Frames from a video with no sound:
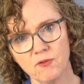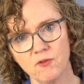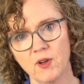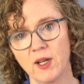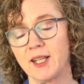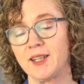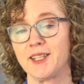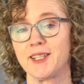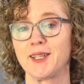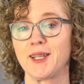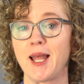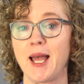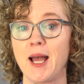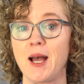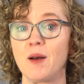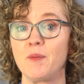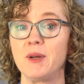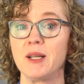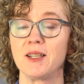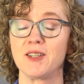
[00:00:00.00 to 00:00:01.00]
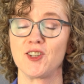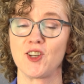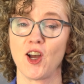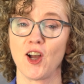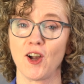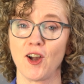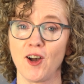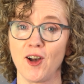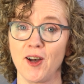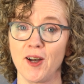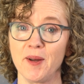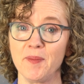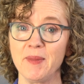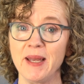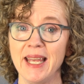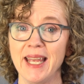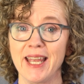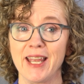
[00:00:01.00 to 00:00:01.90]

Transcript: violinlab.com.